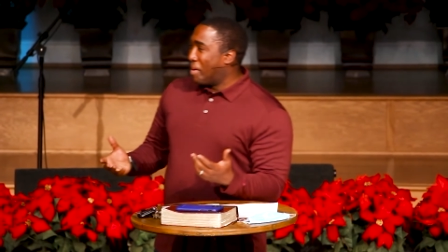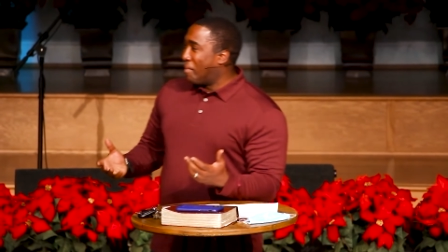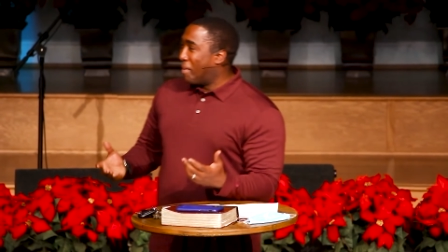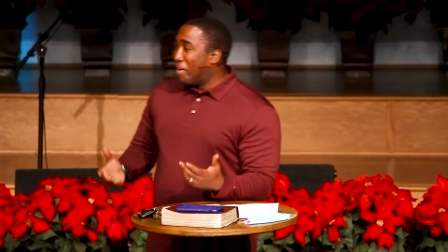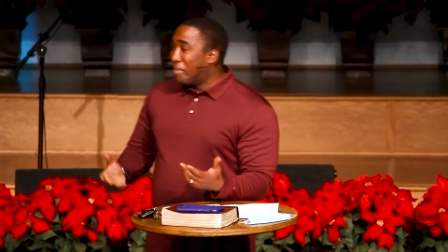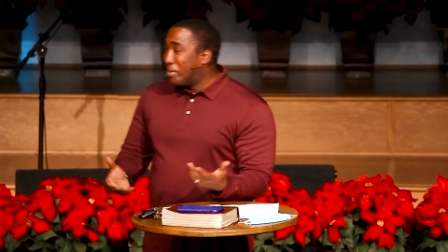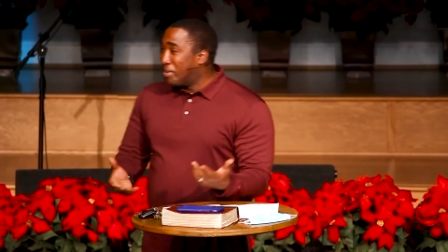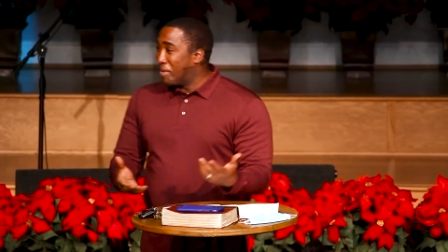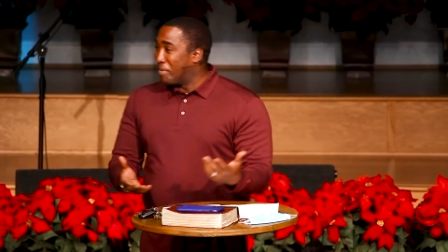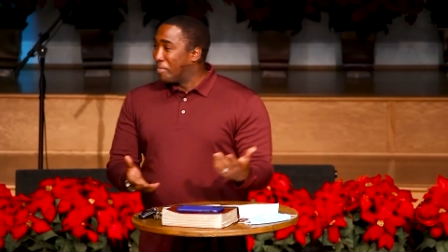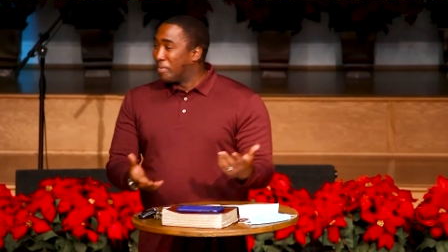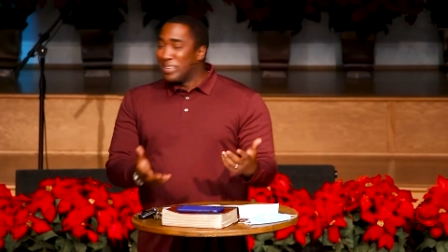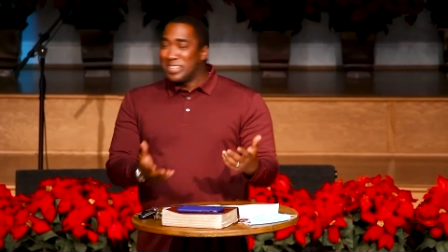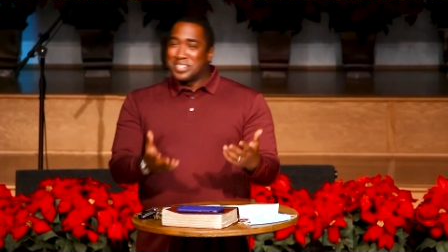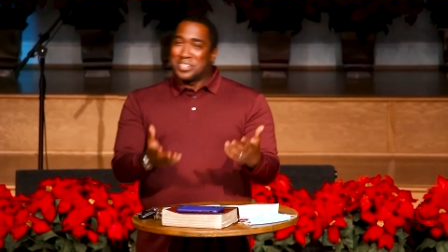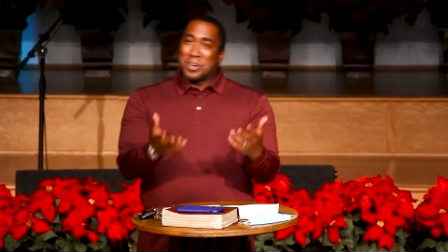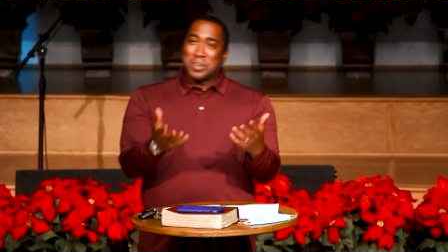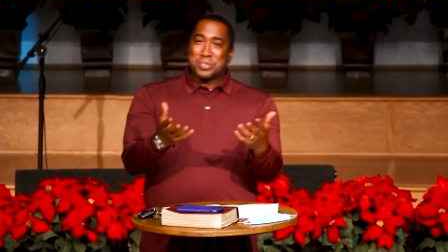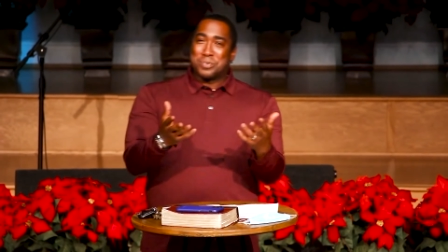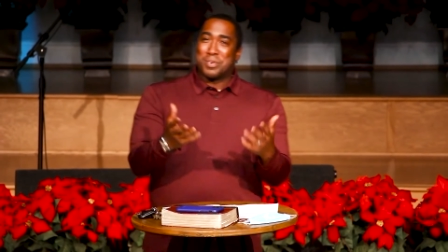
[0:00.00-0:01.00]
Maybe you've never been
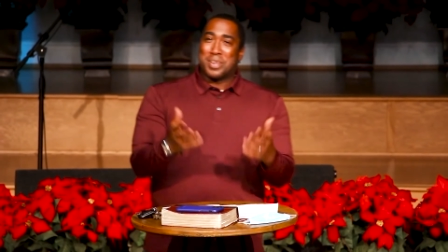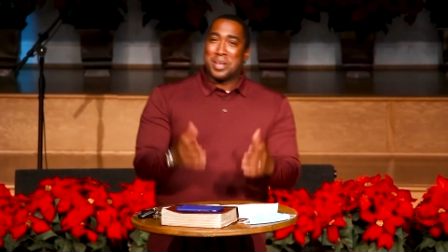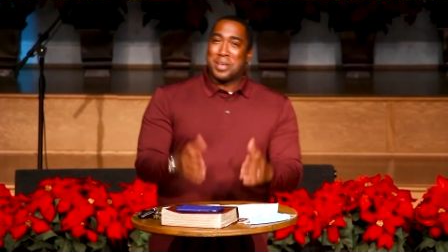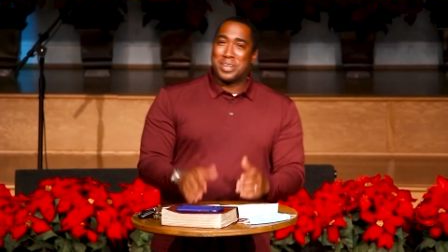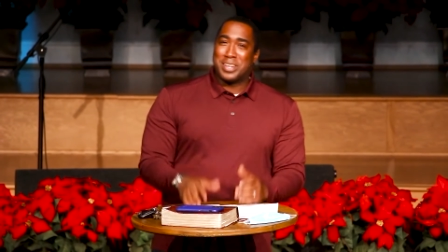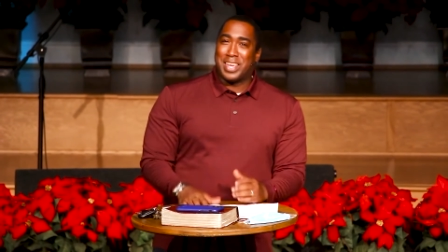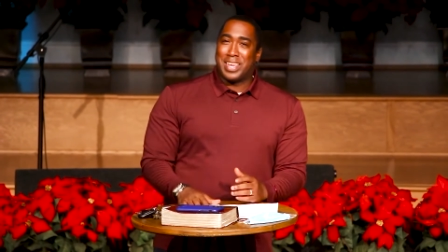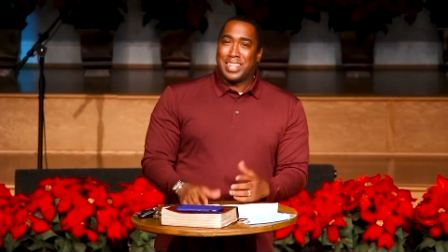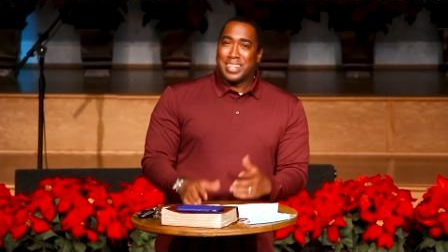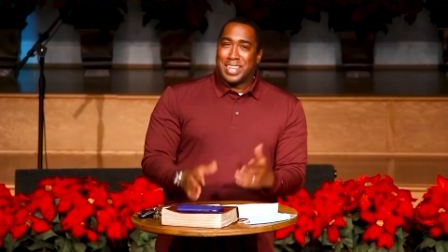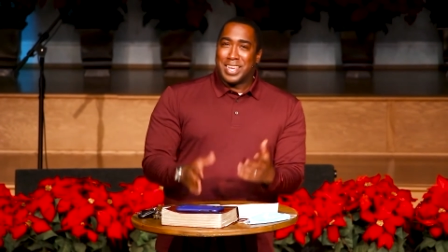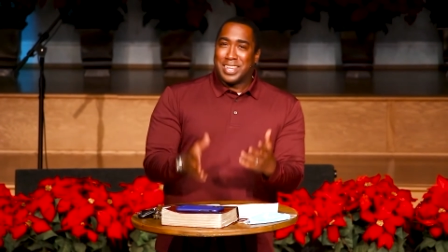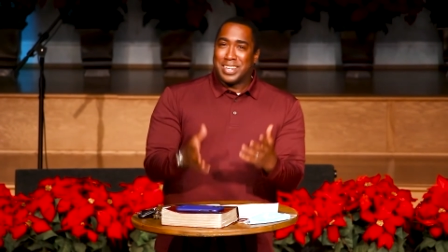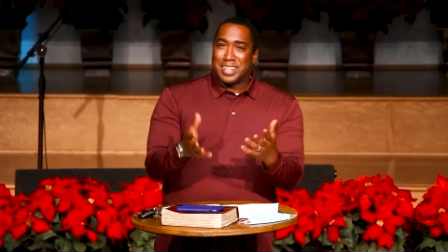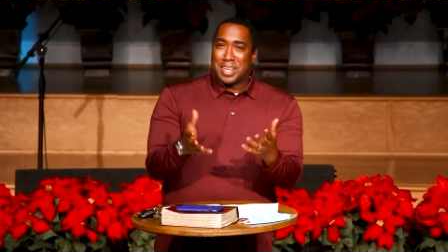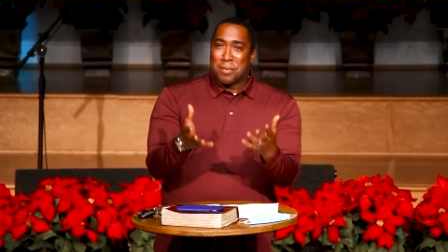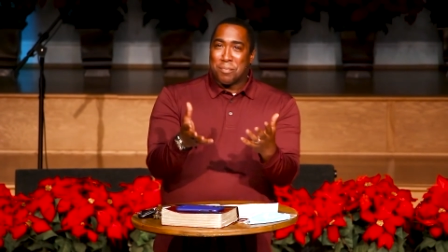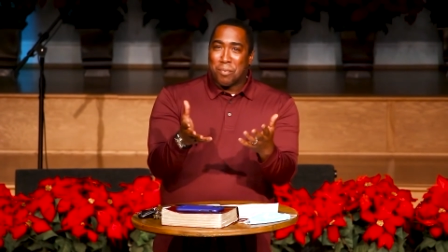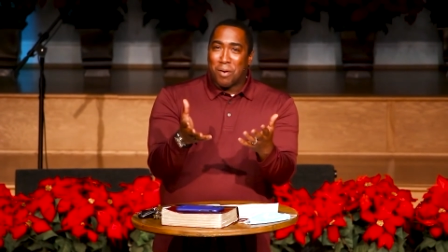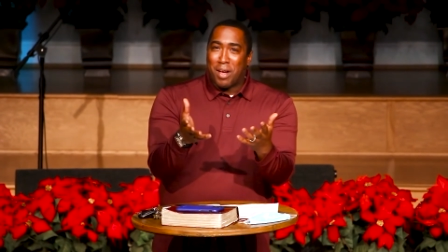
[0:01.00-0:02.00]
to church where they, they, they,
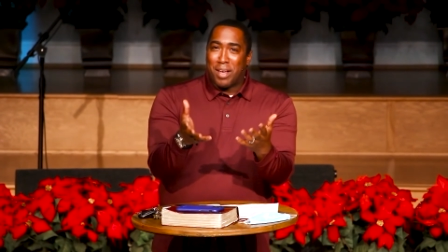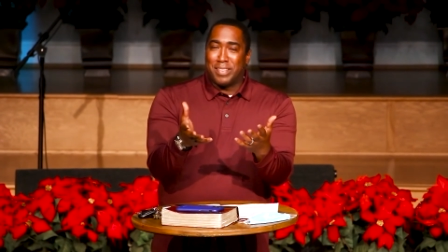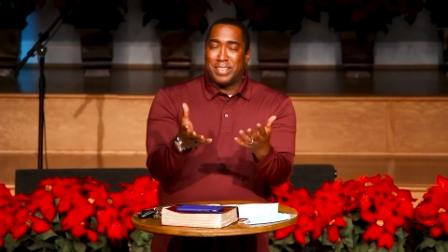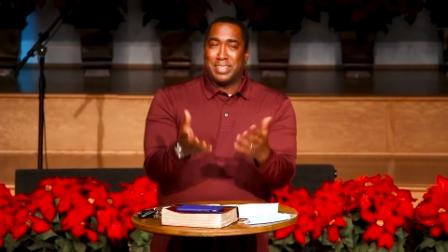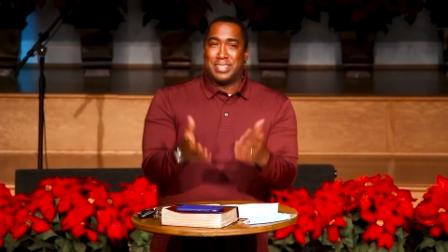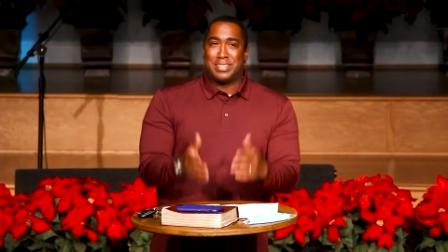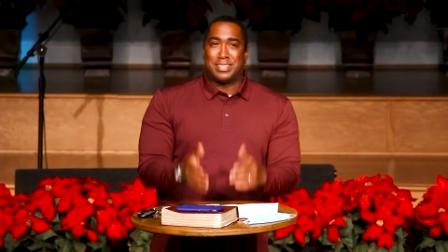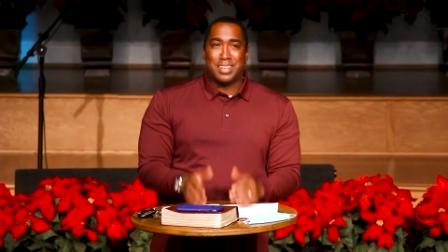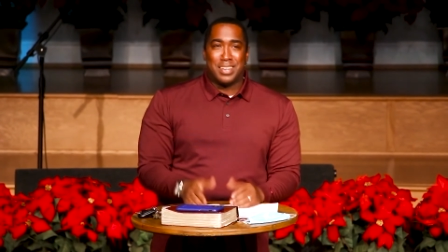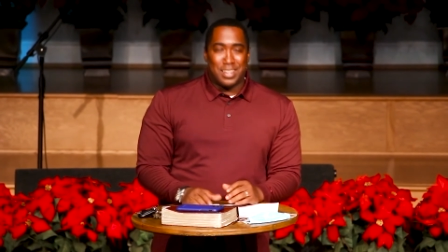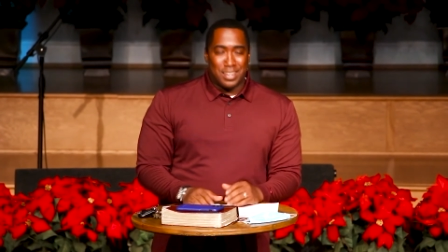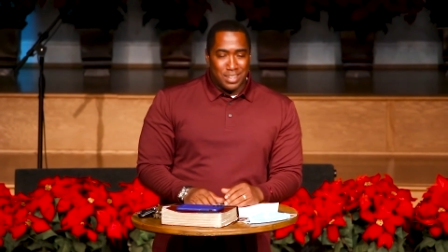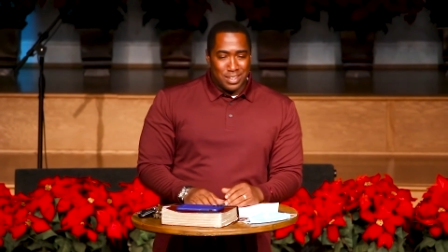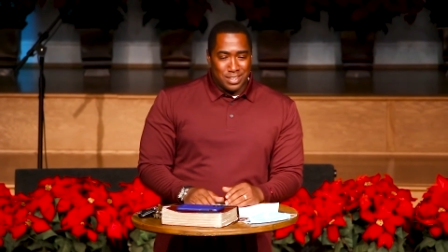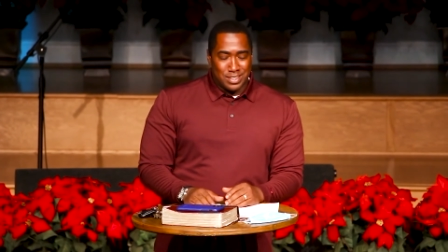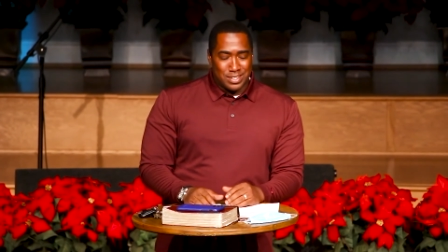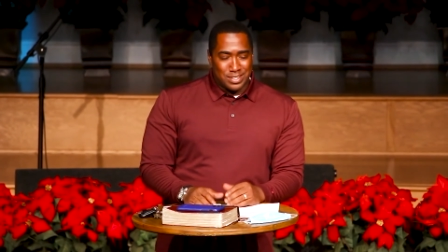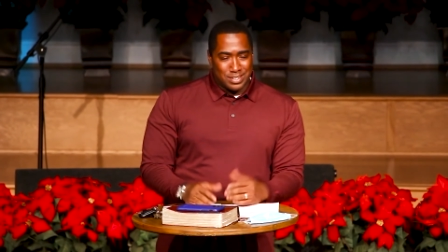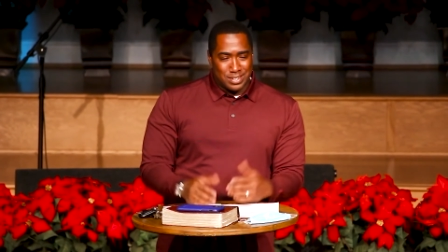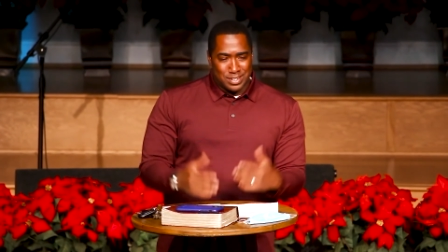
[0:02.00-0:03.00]
they brought this,
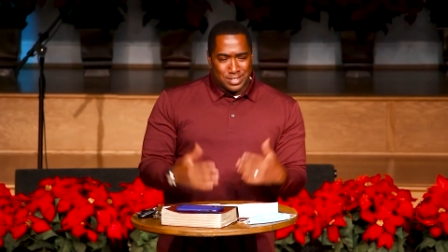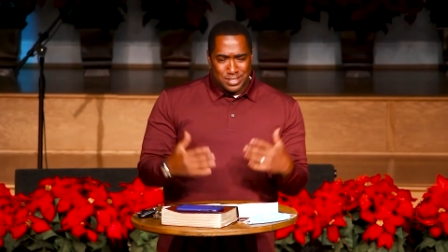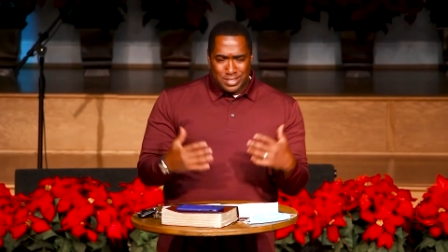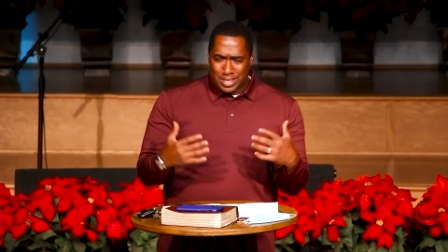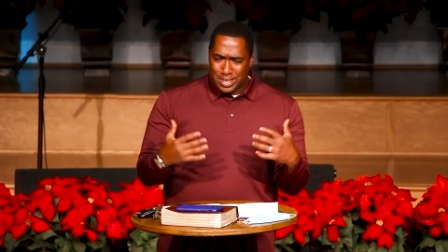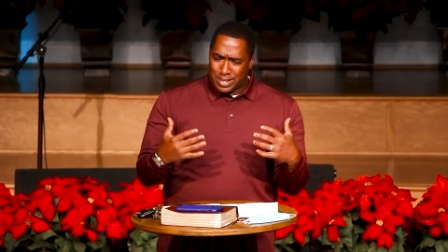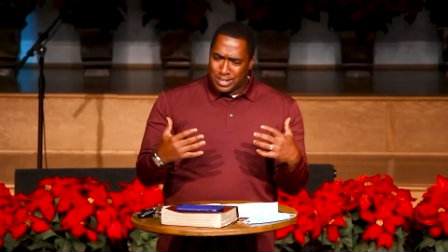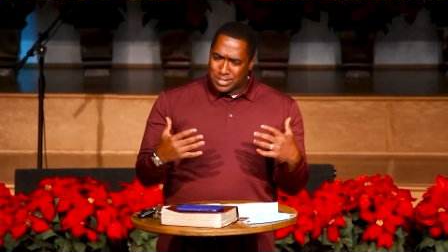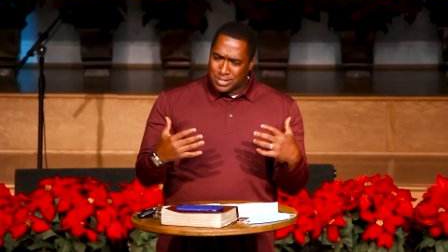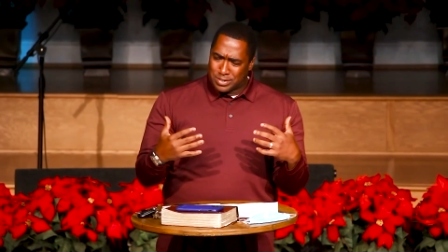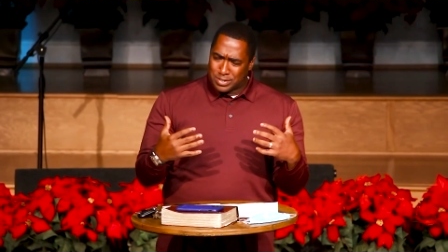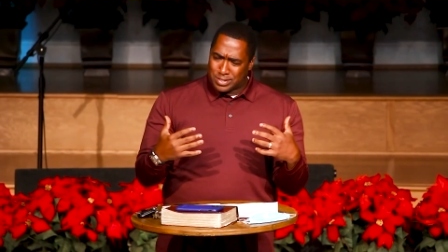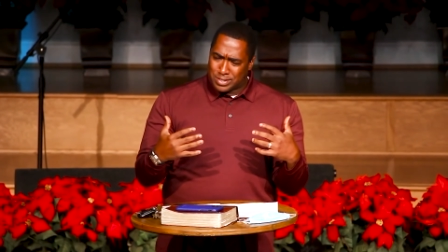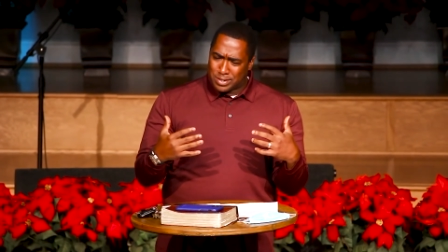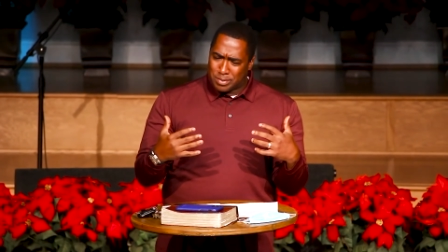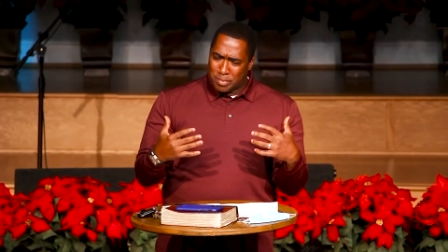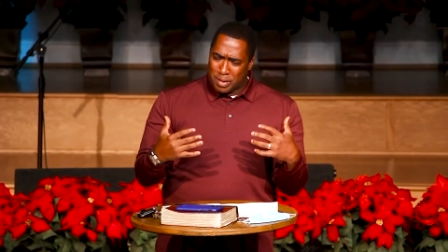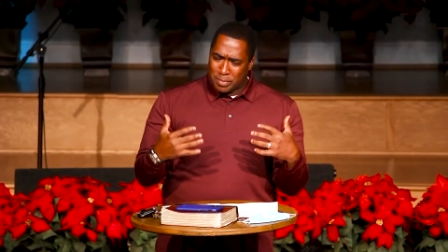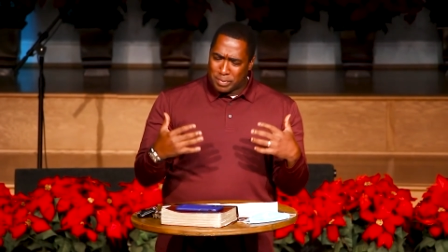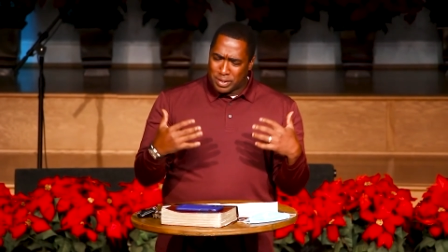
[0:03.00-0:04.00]
uh, this, this thing to,
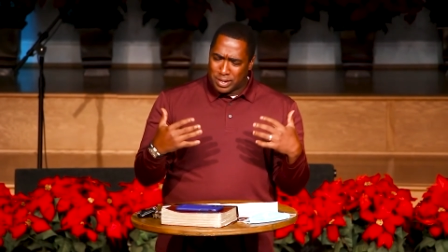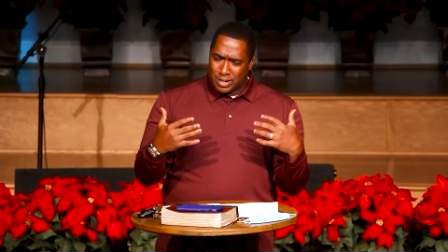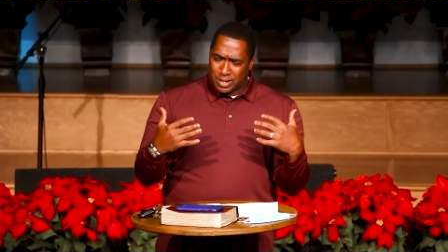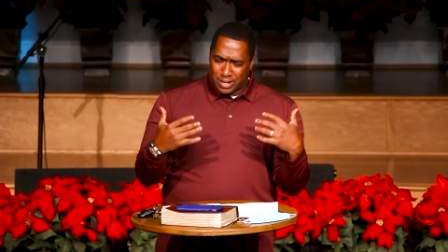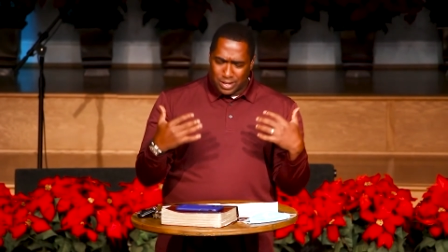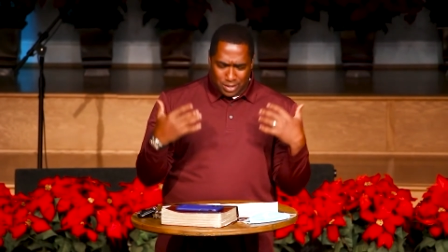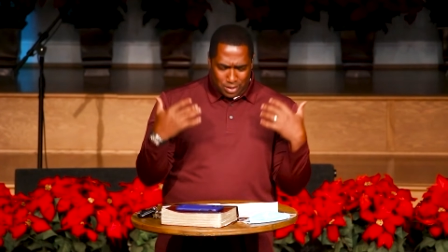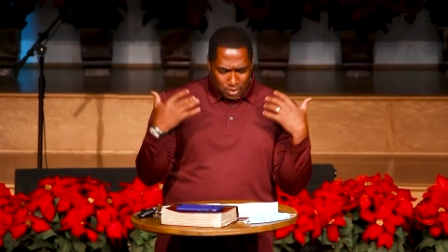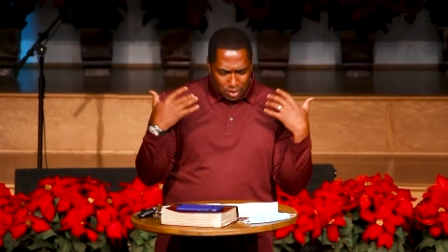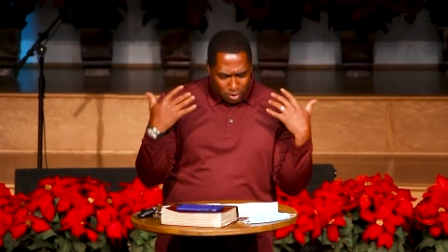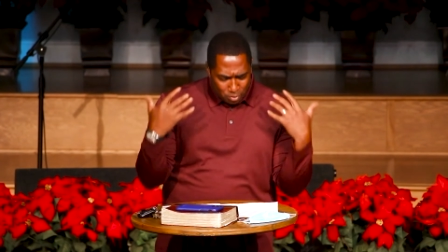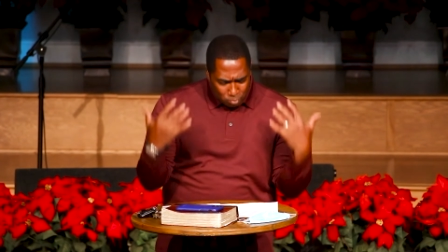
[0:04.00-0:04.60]
to maybe a,